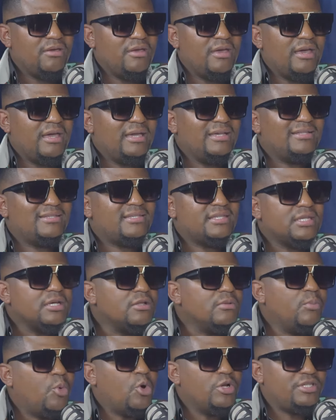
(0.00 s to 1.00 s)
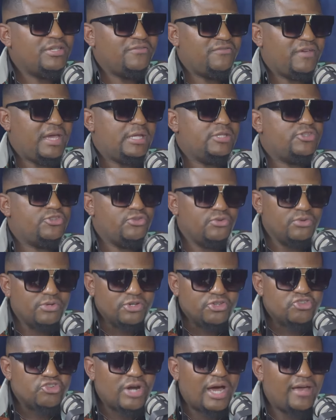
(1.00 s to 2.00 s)
it still motivates you,
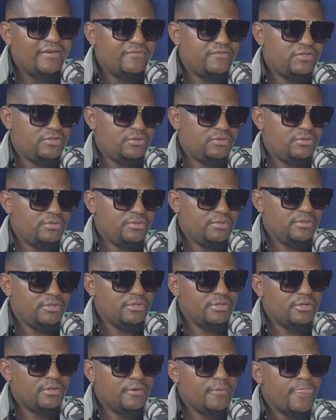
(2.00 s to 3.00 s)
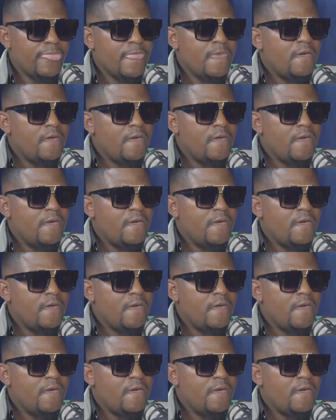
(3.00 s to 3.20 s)
it drives you, you know.